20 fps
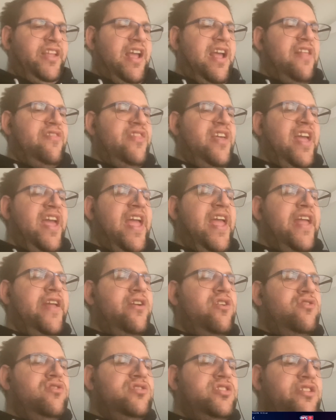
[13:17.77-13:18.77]
And the
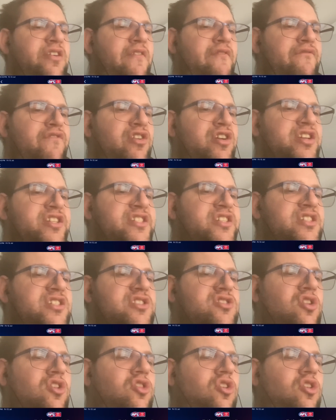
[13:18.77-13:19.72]
Eagles versus the